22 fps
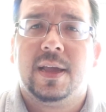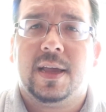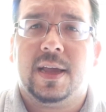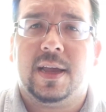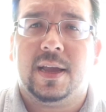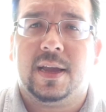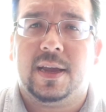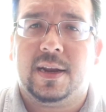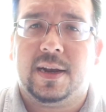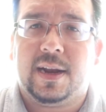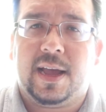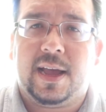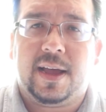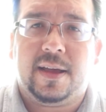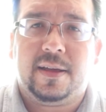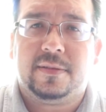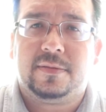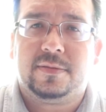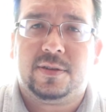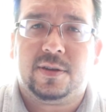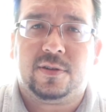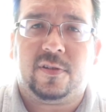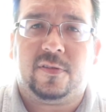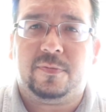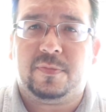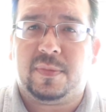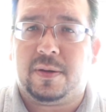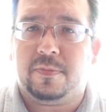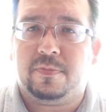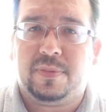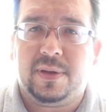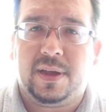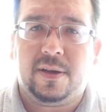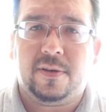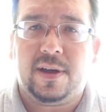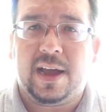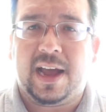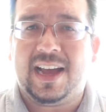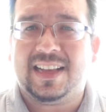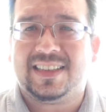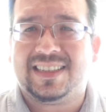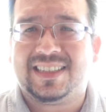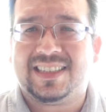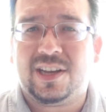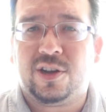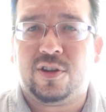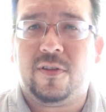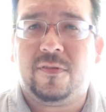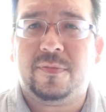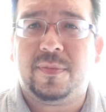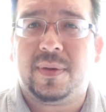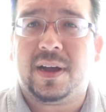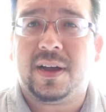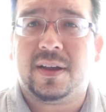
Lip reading: And I took off my belt. I had to take off